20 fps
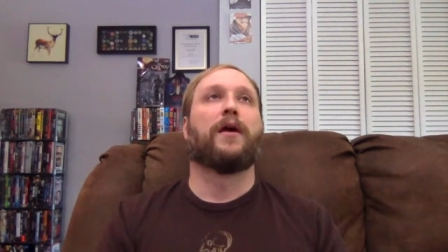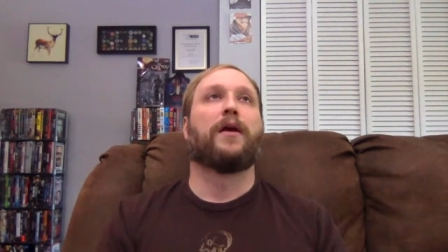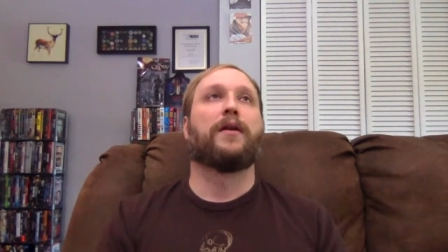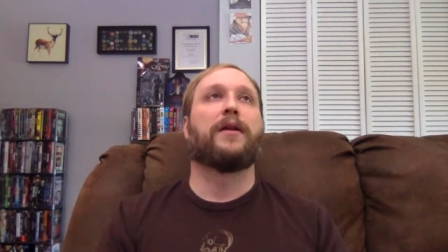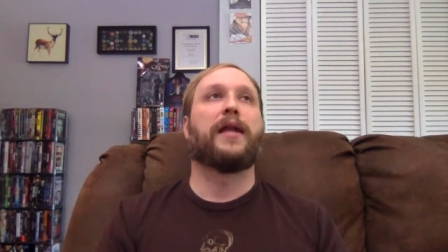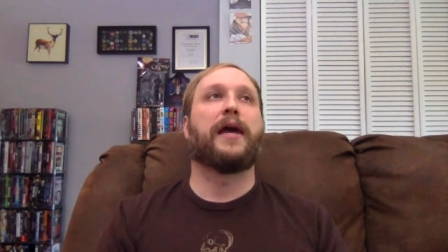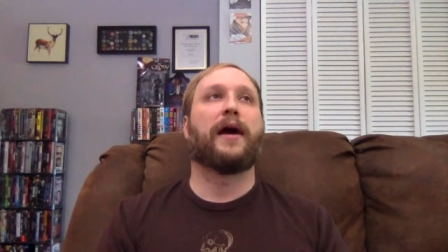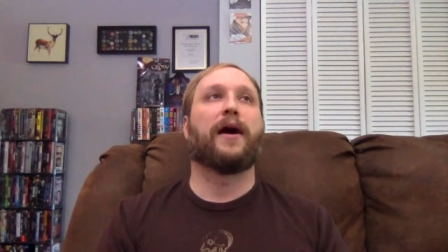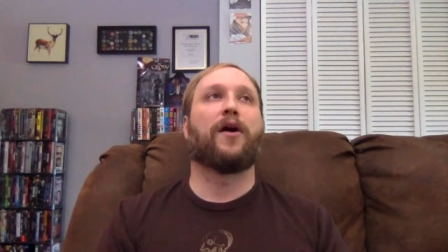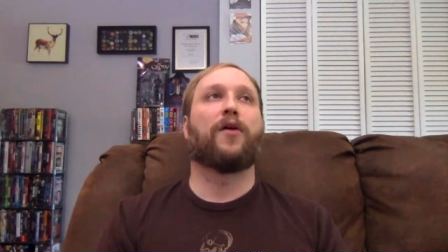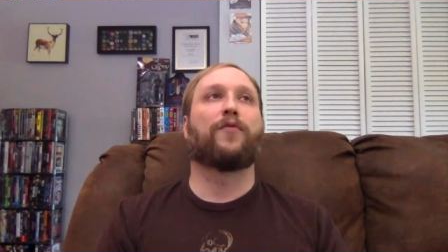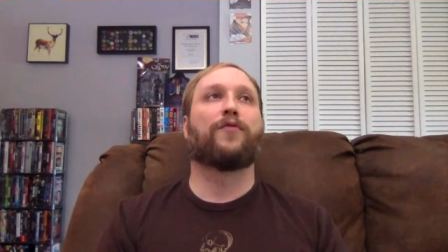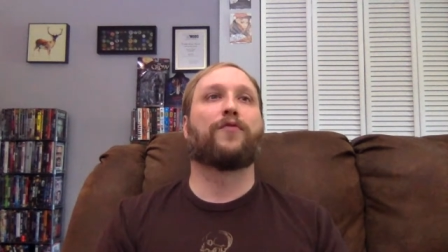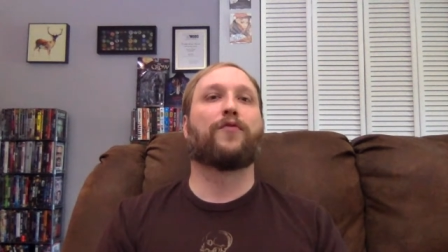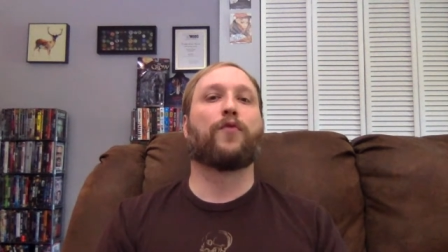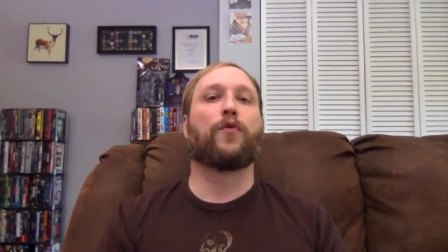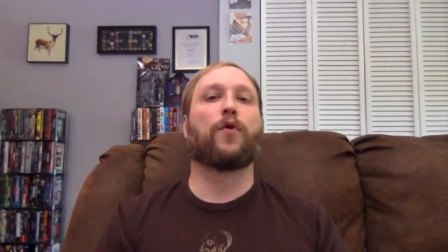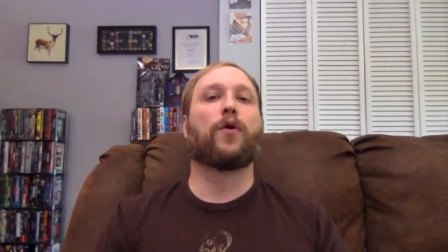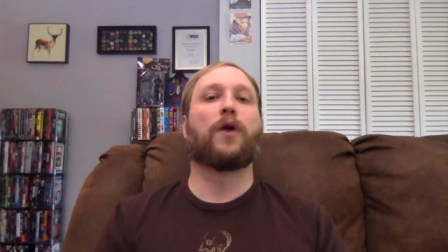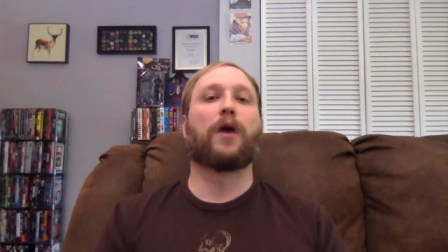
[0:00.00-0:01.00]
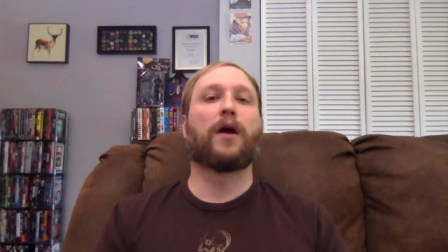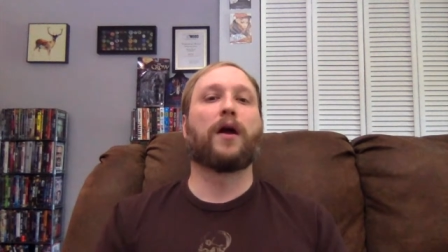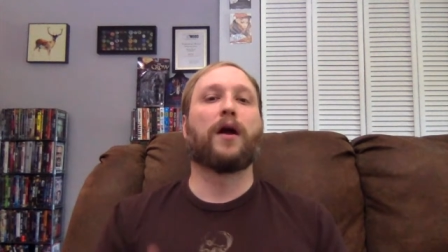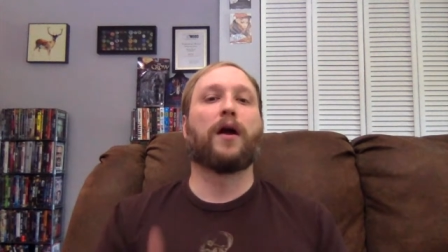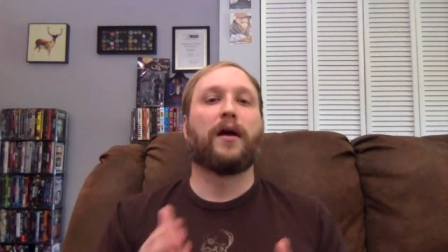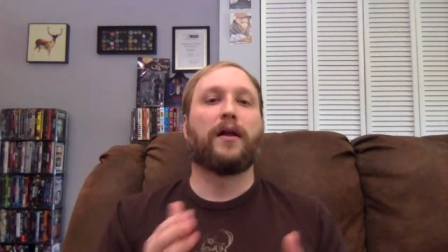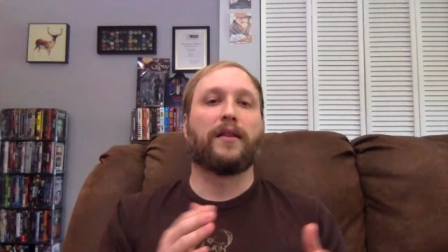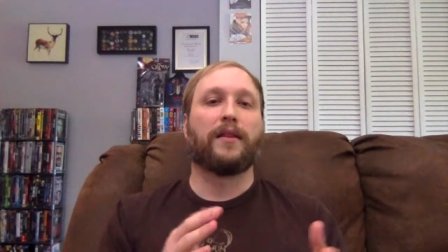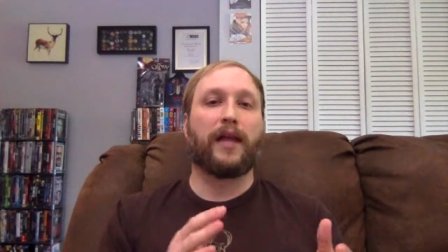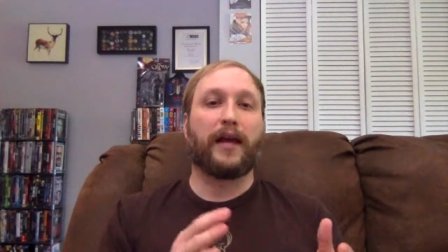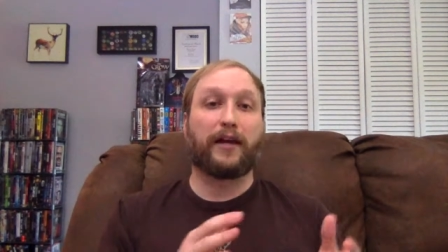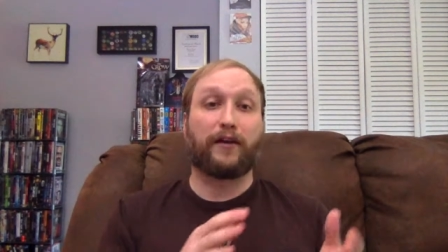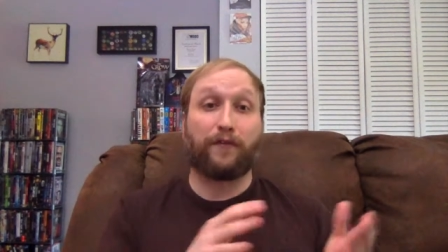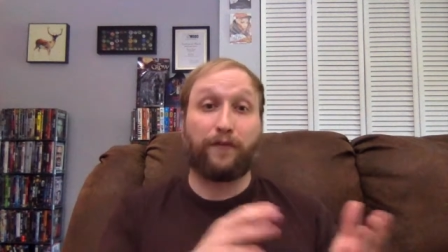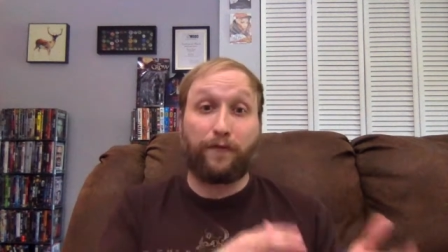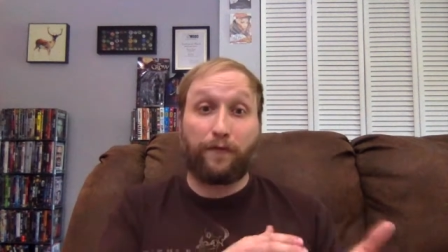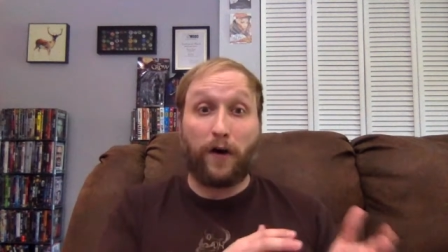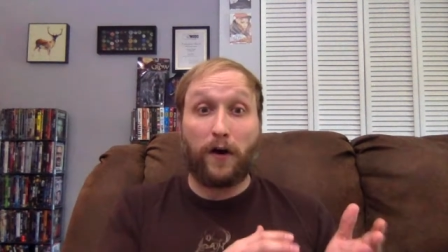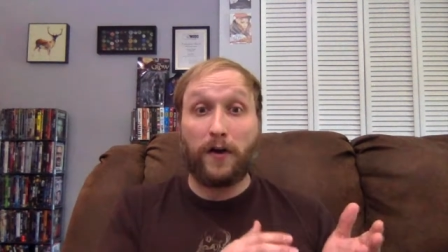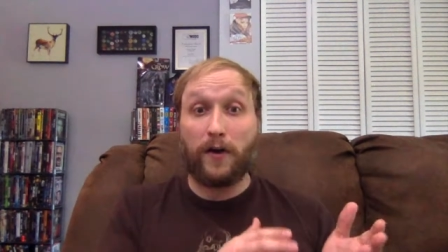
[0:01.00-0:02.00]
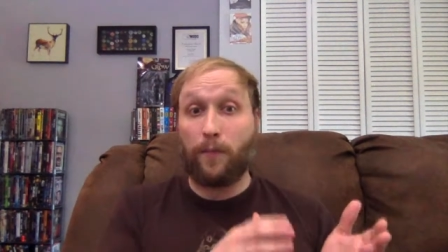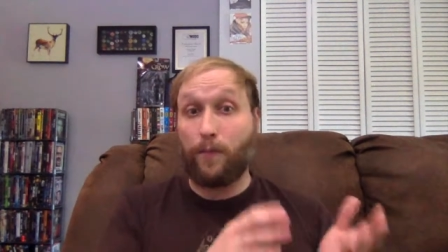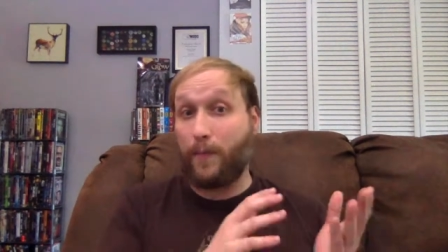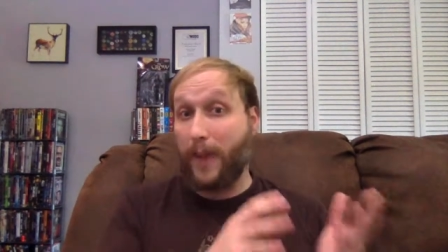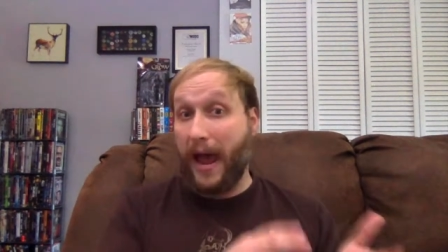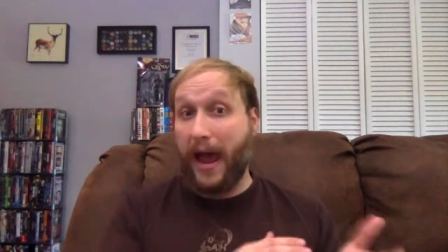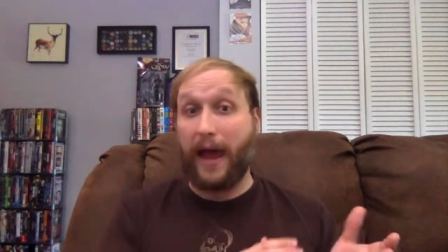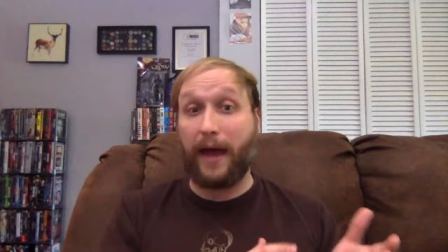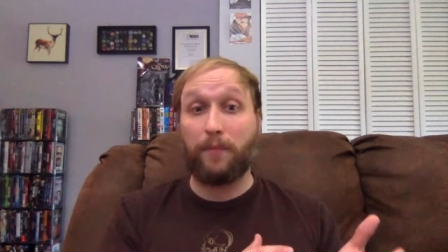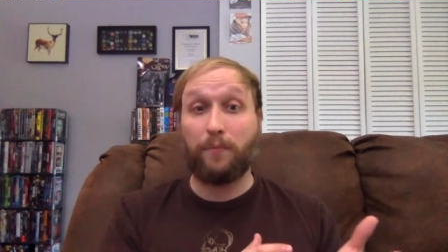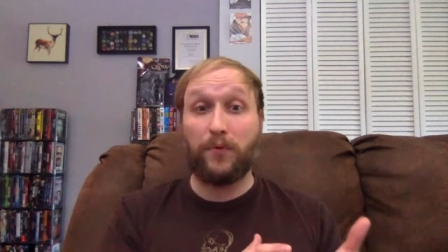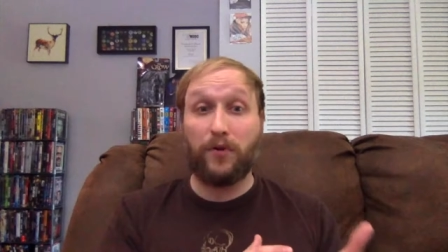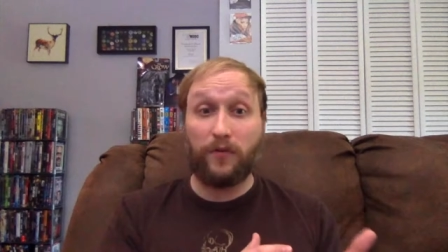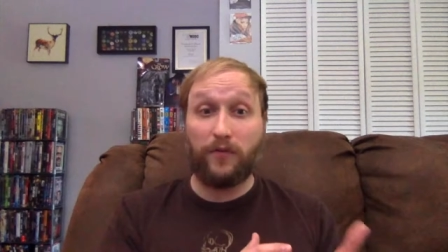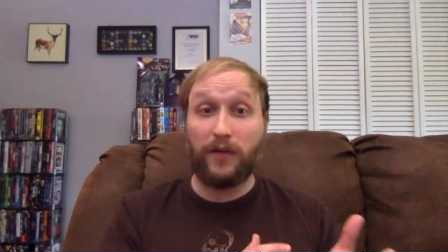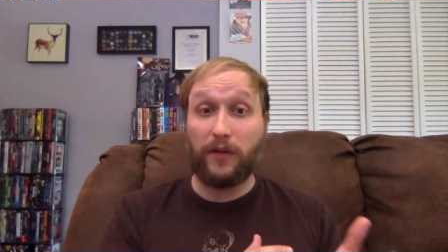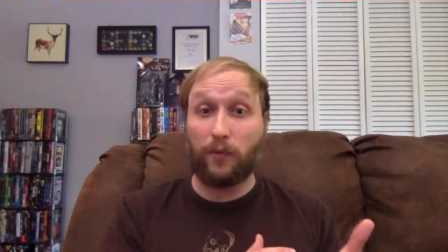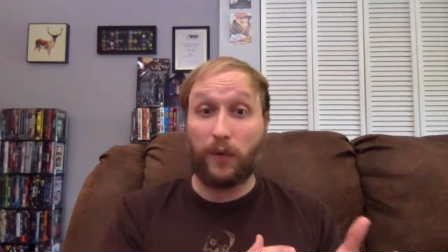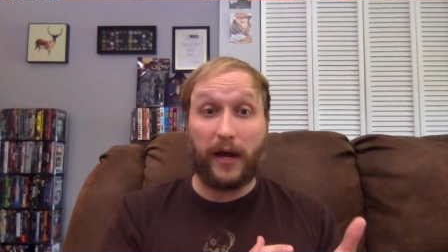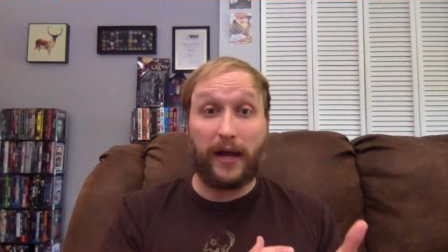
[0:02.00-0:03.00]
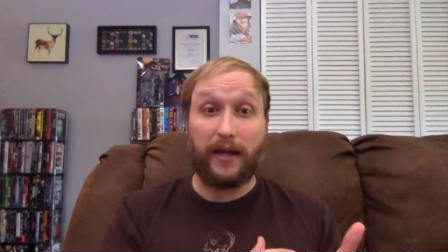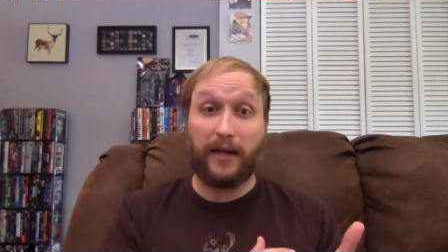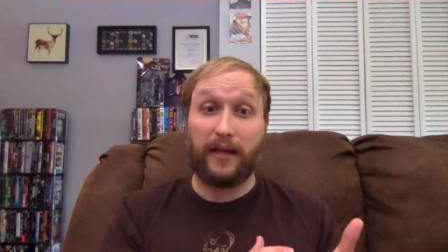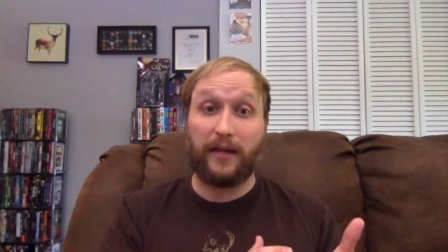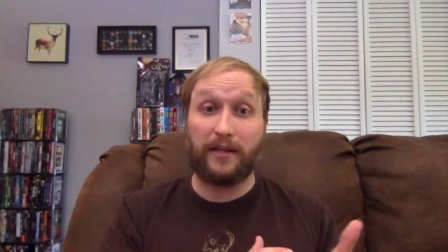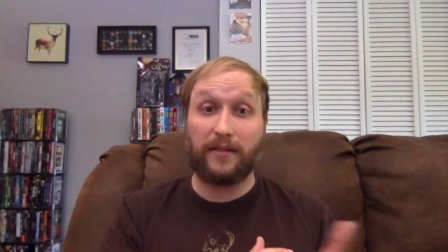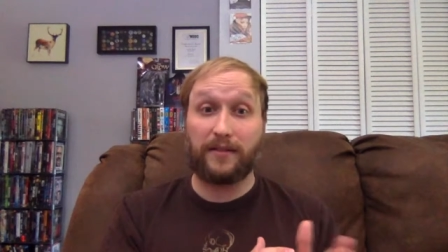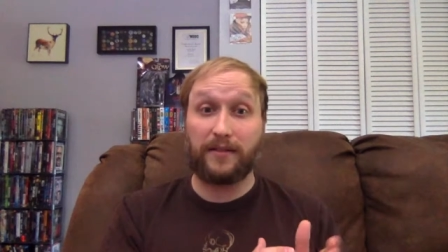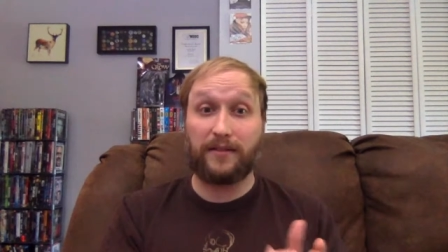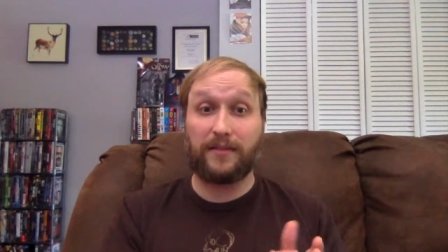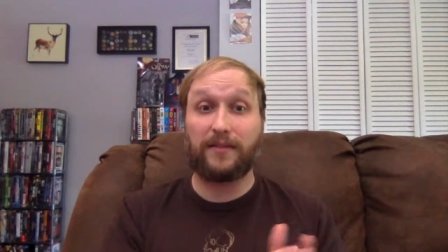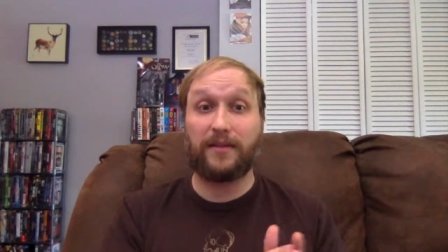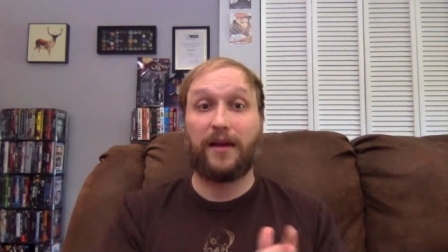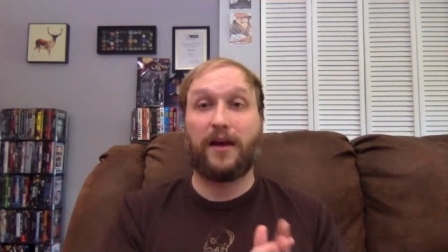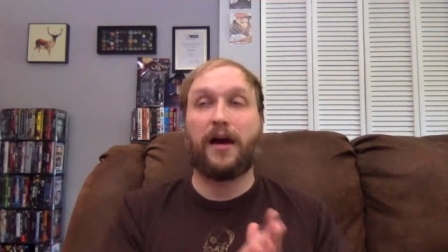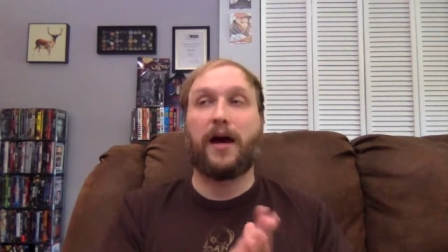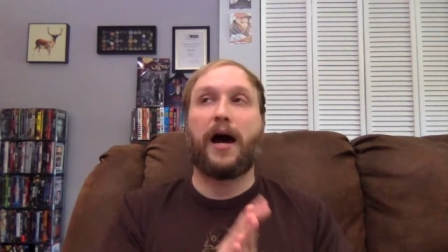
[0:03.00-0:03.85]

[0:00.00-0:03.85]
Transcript: Now, for like fun bad movie ratings,